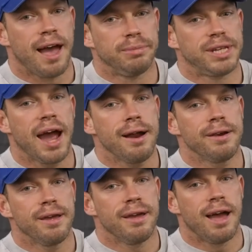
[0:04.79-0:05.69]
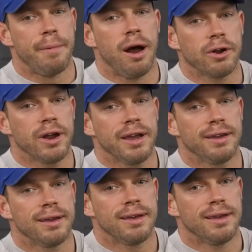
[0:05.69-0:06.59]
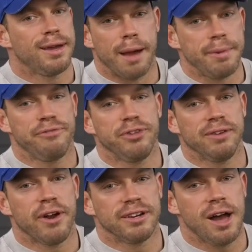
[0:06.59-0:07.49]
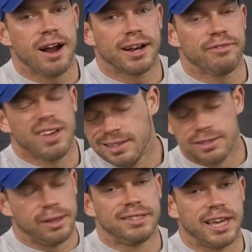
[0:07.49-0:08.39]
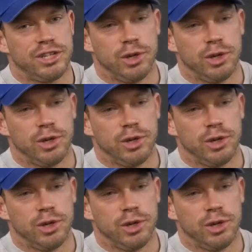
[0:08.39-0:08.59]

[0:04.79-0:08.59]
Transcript: I'm tired, I'm hungry, I'm not feeling very talkative, so let's get